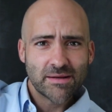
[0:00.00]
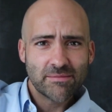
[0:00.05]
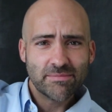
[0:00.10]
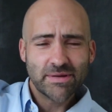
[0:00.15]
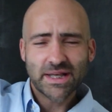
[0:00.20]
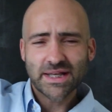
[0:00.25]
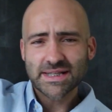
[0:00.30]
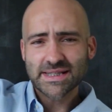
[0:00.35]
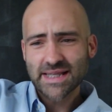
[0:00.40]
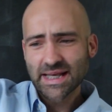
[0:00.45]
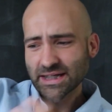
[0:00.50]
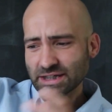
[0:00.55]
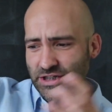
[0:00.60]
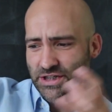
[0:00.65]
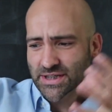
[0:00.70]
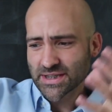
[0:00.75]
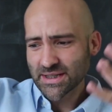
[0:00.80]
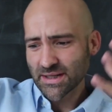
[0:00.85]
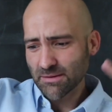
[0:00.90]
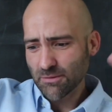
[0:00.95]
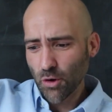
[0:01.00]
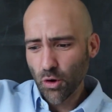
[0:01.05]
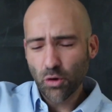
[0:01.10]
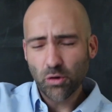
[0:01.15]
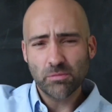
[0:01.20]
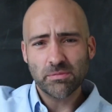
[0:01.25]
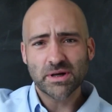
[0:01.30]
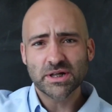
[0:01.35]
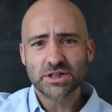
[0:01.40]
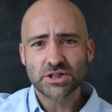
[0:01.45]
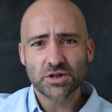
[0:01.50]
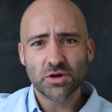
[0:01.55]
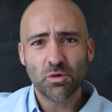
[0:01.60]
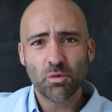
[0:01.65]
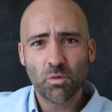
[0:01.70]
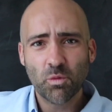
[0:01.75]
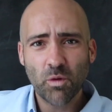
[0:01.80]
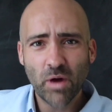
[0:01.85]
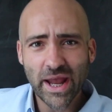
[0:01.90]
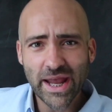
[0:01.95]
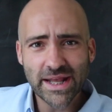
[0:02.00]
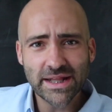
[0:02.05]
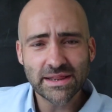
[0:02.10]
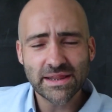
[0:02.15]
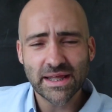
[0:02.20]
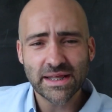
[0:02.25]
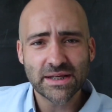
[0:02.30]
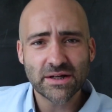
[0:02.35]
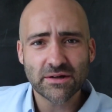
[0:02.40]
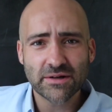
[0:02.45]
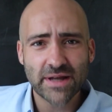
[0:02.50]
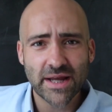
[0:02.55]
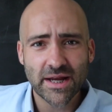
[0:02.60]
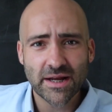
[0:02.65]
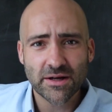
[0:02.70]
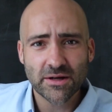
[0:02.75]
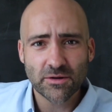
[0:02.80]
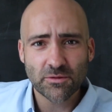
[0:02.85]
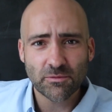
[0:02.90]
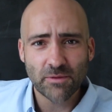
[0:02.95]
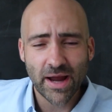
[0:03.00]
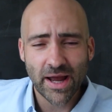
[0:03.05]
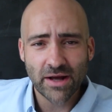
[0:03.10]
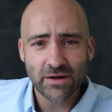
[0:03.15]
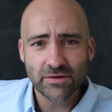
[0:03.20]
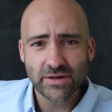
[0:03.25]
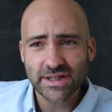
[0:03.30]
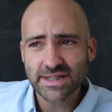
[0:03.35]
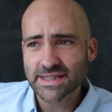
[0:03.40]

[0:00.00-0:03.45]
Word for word: because that's just a whole bunch of weight that you're carrying around.